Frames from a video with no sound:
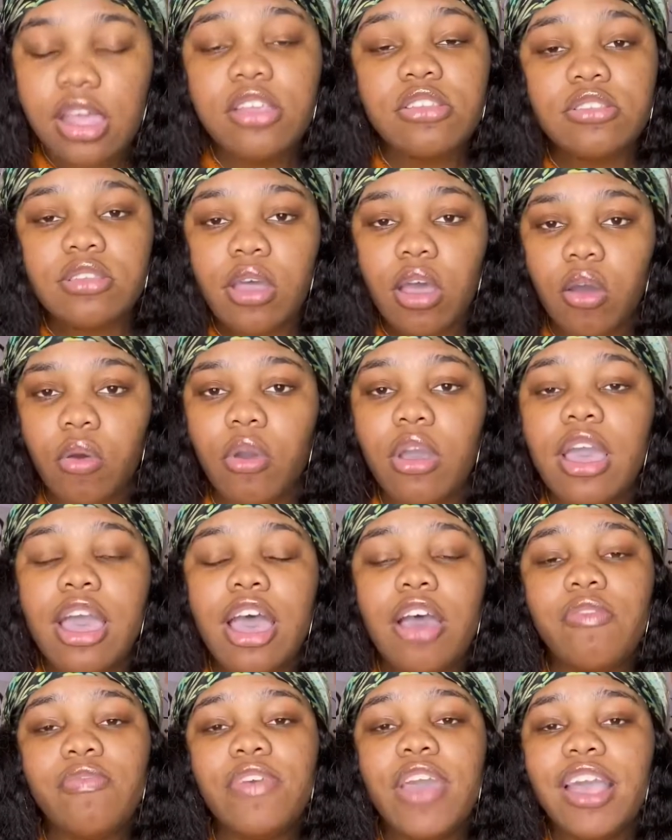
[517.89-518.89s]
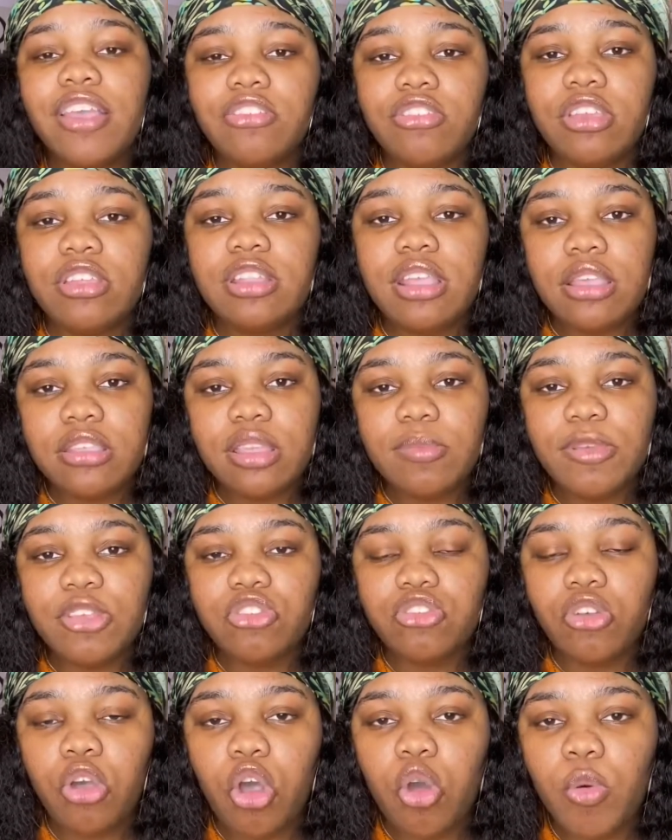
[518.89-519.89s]
So affection needs to be
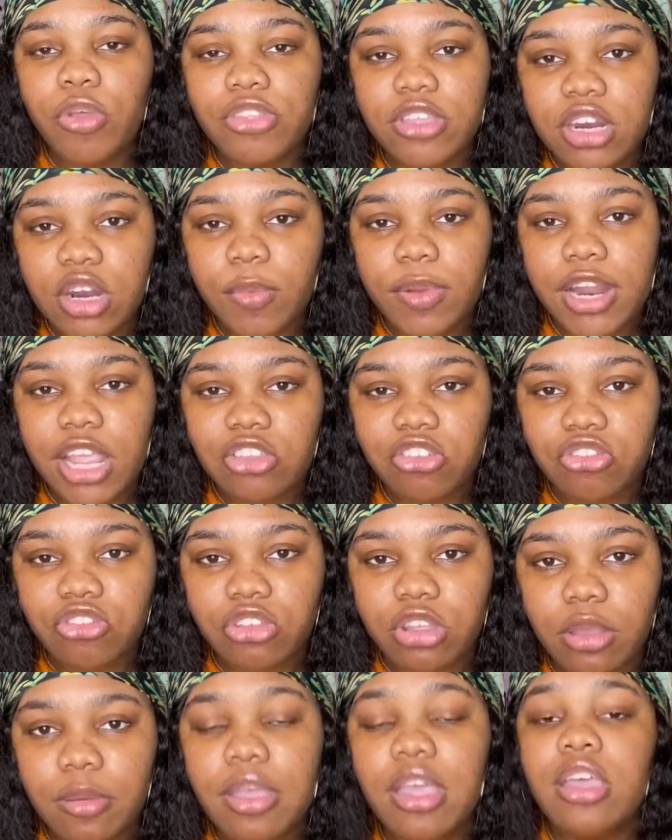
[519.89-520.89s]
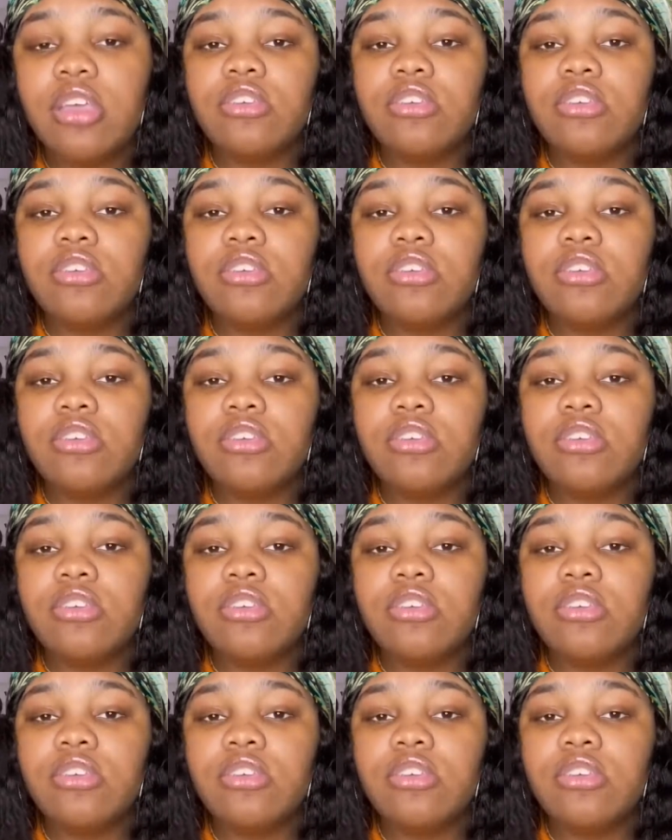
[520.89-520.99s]
shown within a relationship.